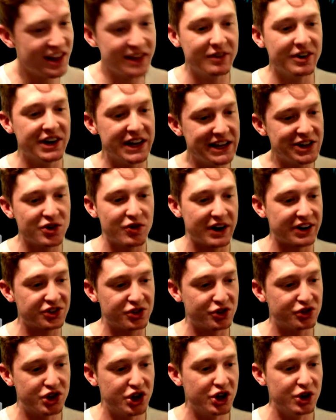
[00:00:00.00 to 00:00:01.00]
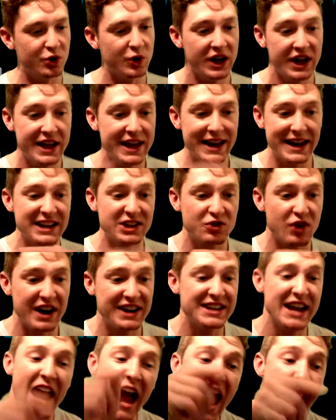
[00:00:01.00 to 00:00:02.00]
don't even need your extra two. Yeah, that's
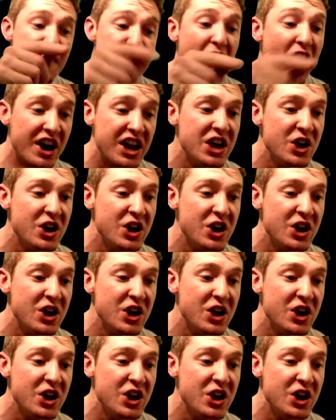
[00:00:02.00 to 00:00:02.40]
right. Hey, fuck